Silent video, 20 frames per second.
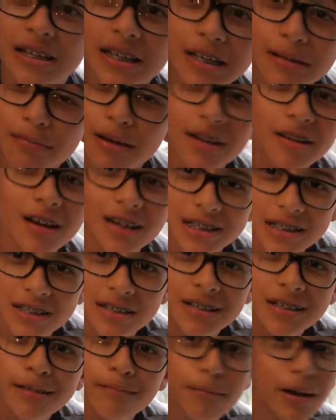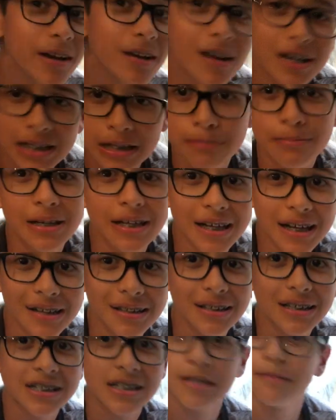He may not speak
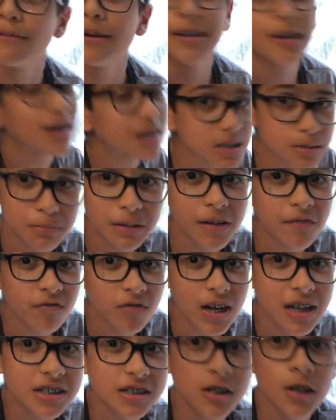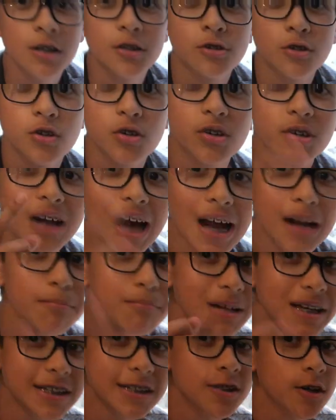English. He may not speak French. So you got to
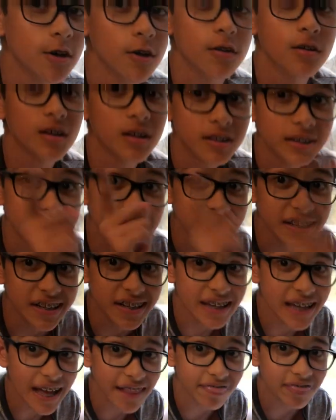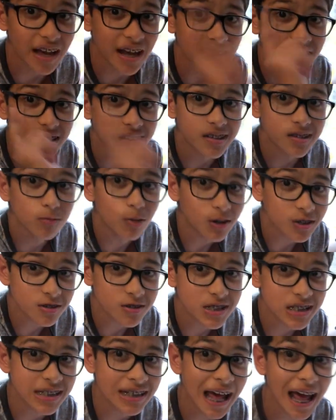make sure, did you get that? Did you
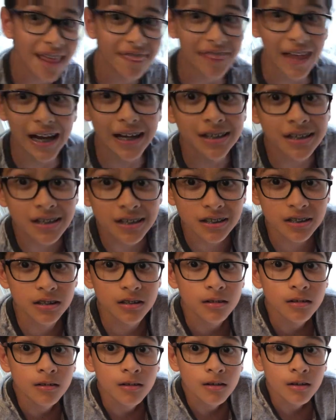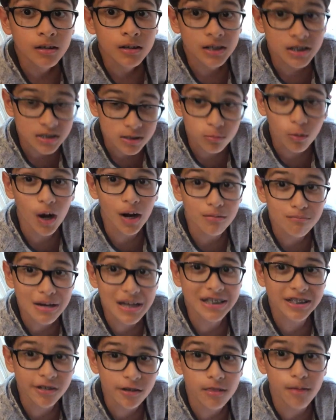understand that? Because you want to
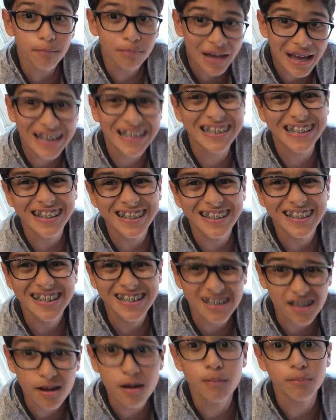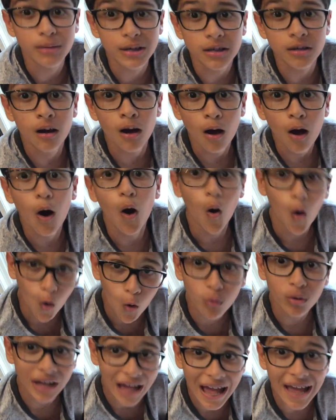make sure the patient is going to be
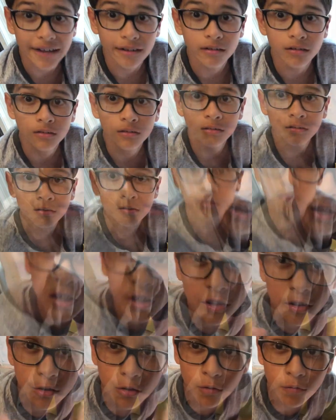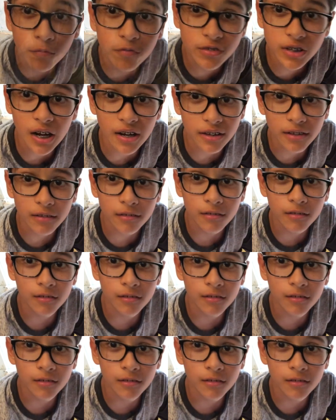okay. You've done it.